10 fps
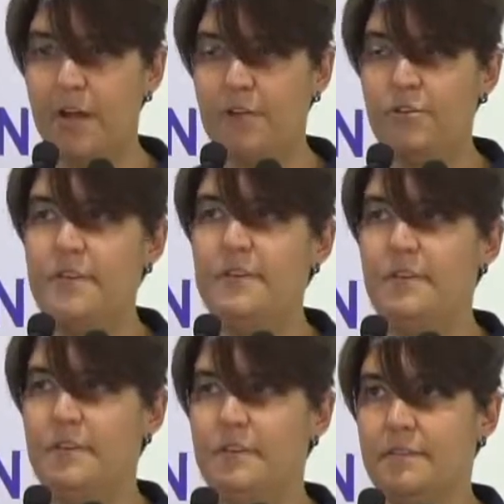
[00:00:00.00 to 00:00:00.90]
So this
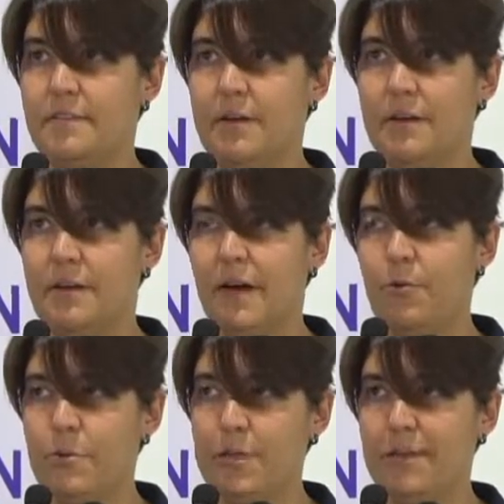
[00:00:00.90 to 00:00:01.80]
is how
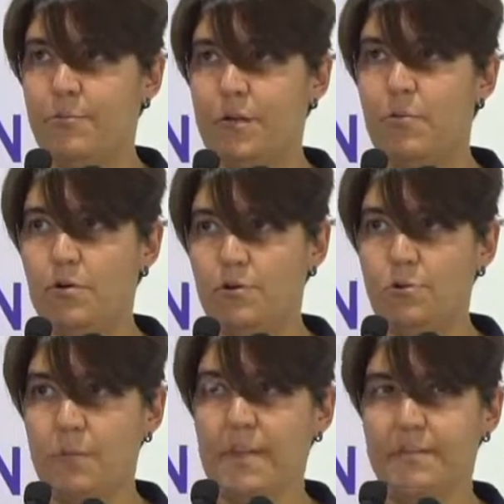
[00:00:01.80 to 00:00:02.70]
we want to
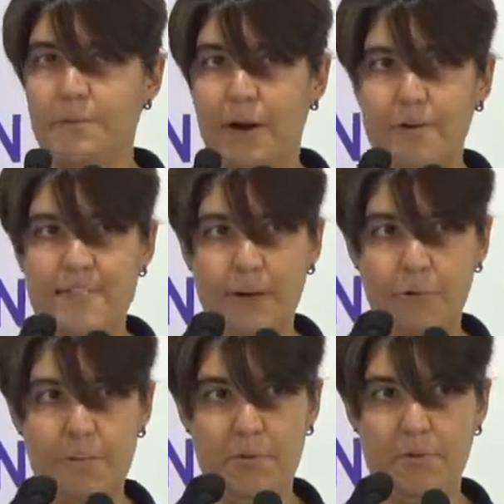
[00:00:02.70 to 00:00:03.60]
meet the Paris
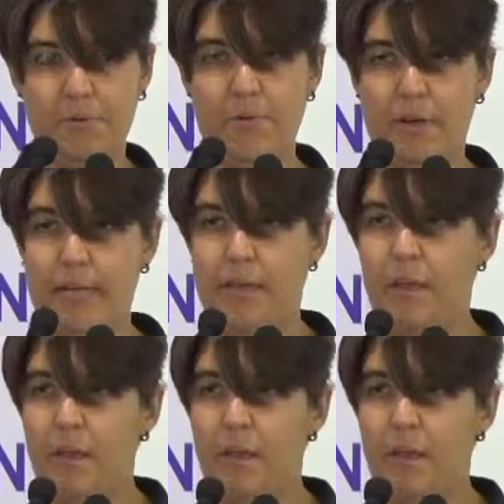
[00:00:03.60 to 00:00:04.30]
Agreement, okay?